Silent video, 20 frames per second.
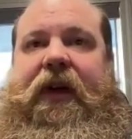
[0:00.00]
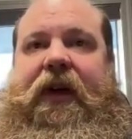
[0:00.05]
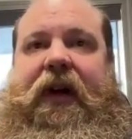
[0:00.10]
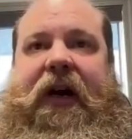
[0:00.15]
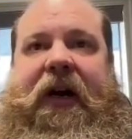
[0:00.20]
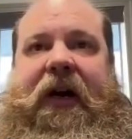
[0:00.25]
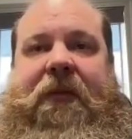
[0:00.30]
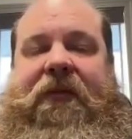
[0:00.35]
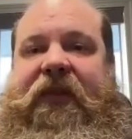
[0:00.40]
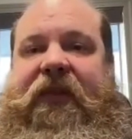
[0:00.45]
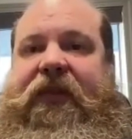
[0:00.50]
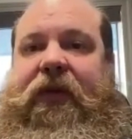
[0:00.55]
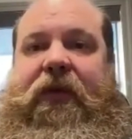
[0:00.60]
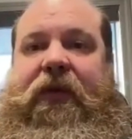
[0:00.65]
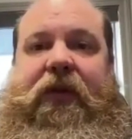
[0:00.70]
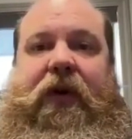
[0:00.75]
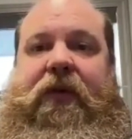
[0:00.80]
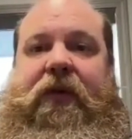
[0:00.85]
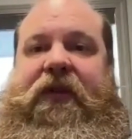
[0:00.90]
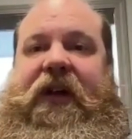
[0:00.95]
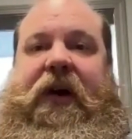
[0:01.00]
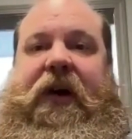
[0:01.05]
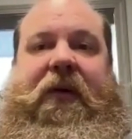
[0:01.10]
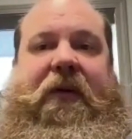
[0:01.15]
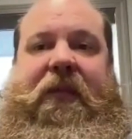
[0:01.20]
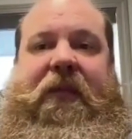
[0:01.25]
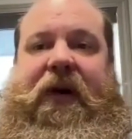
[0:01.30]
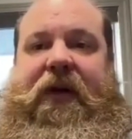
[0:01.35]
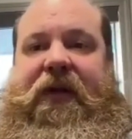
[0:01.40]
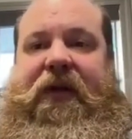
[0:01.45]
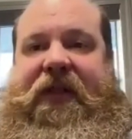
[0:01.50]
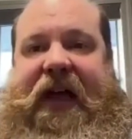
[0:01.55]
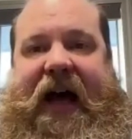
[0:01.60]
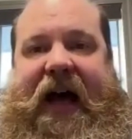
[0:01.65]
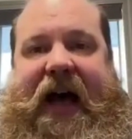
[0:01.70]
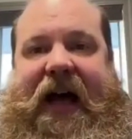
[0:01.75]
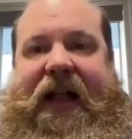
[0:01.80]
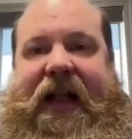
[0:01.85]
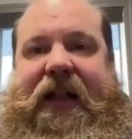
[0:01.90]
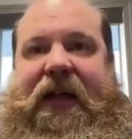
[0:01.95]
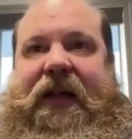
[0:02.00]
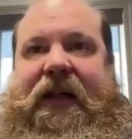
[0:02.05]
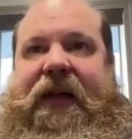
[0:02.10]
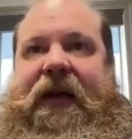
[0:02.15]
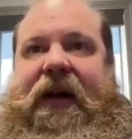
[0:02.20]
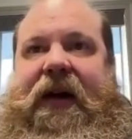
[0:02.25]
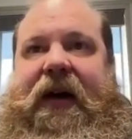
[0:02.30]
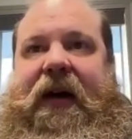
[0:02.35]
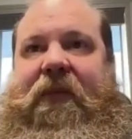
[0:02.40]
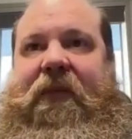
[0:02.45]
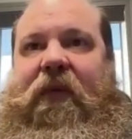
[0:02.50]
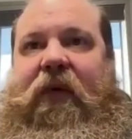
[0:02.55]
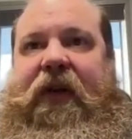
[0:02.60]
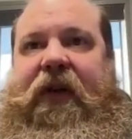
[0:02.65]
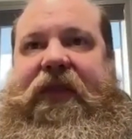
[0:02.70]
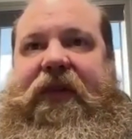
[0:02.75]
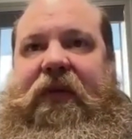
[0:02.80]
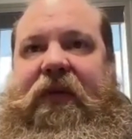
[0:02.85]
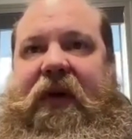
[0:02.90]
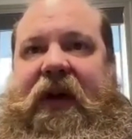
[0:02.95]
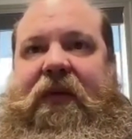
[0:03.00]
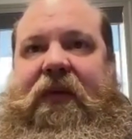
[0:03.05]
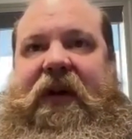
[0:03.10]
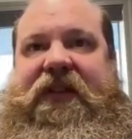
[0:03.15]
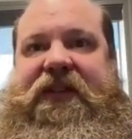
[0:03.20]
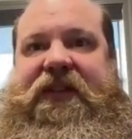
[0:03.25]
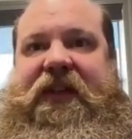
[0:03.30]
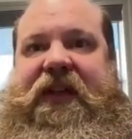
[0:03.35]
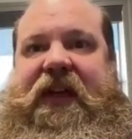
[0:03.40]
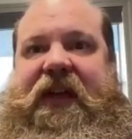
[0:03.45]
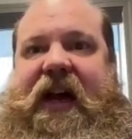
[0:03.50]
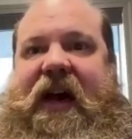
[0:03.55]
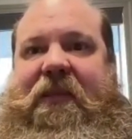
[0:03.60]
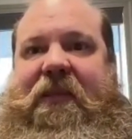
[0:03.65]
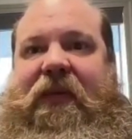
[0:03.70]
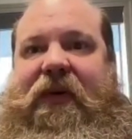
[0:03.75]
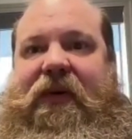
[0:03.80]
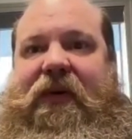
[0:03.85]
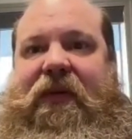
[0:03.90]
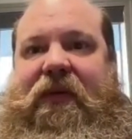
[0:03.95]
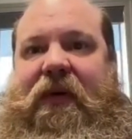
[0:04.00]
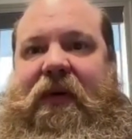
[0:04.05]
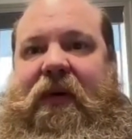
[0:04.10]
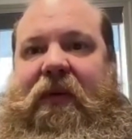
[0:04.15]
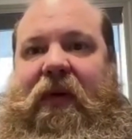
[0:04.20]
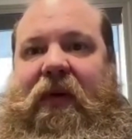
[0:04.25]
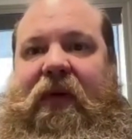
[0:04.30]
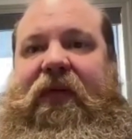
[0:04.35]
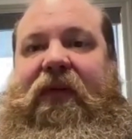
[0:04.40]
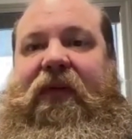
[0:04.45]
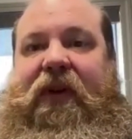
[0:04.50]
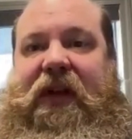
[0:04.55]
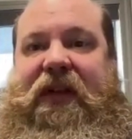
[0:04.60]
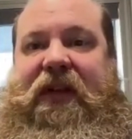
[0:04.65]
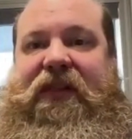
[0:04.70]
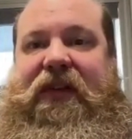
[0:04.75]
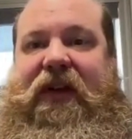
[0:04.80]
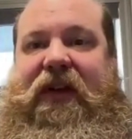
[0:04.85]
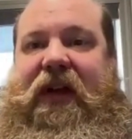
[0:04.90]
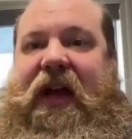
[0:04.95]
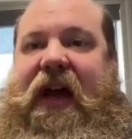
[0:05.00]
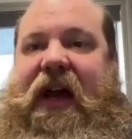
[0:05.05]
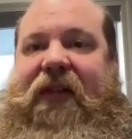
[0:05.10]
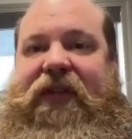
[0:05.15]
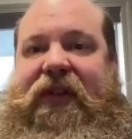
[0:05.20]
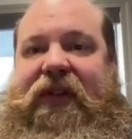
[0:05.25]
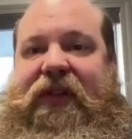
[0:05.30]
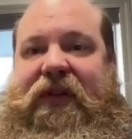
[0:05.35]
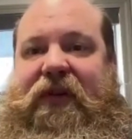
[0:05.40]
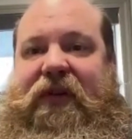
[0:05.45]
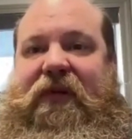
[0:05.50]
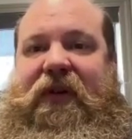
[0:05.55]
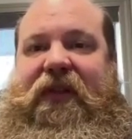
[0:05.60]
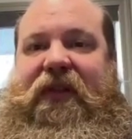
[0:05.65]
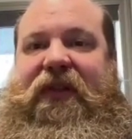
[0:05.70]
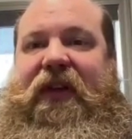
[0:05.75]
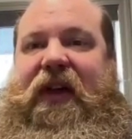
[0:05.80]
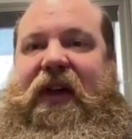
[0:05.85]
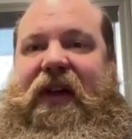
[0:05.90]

So no doubt about that. What the Waywayseecappo Wolverines are going to have to do is